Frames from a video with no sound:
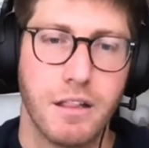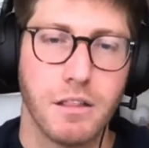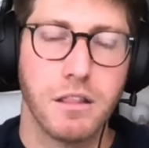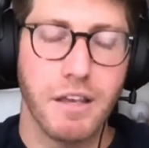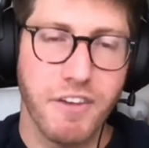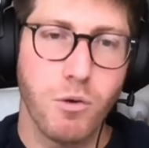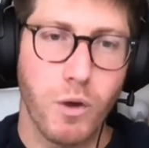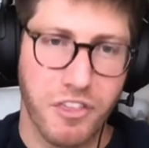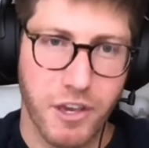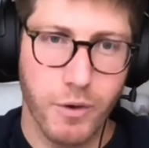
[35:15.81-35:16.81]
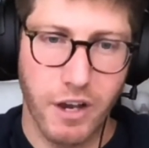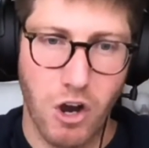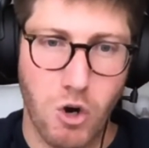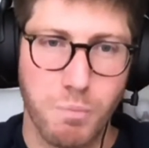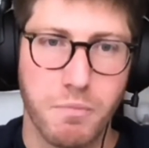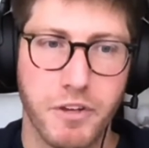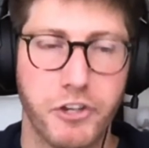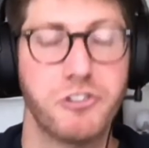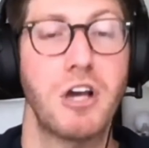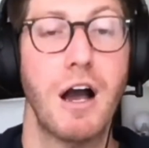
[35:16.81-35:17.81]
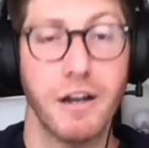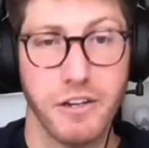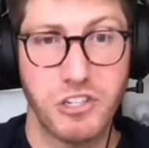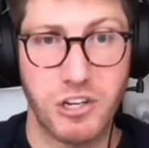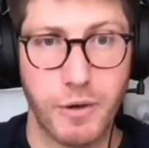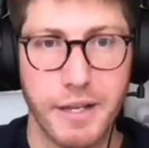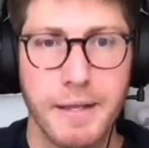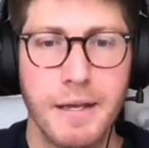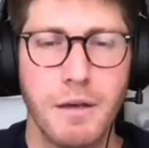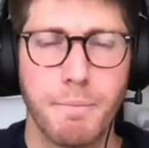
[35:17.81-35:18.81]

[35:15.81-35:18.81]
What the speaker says: living with you at home, you're talking to it,